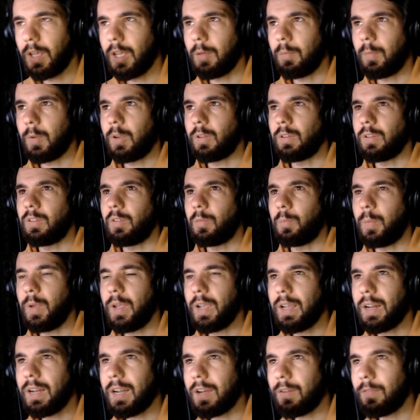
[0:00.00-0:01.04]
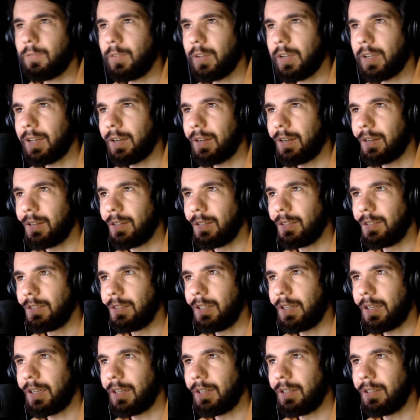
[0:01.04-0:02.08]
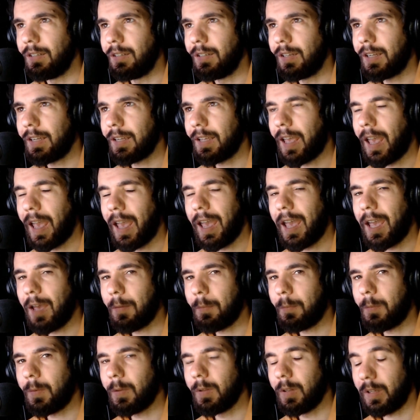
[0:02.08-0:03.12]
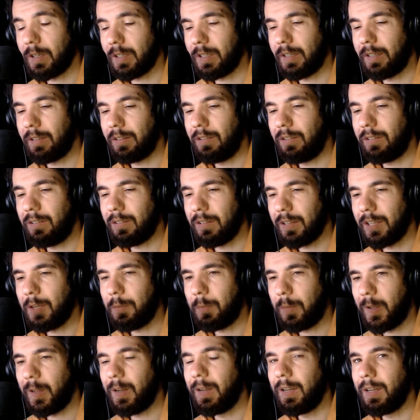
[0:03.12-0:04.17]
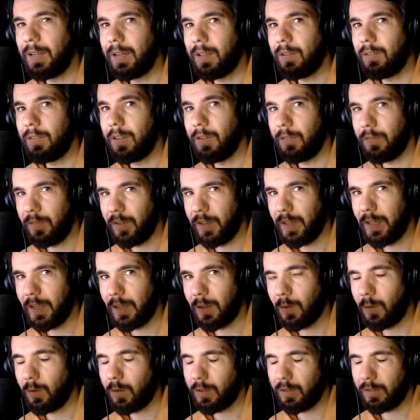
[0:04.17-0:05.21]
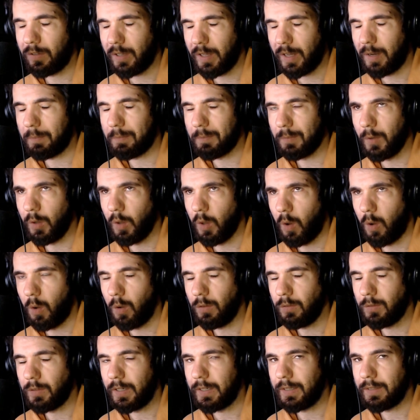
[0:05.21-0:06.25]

because it's big enough you can camp, like you can sleep in the vehicle because they're long, right?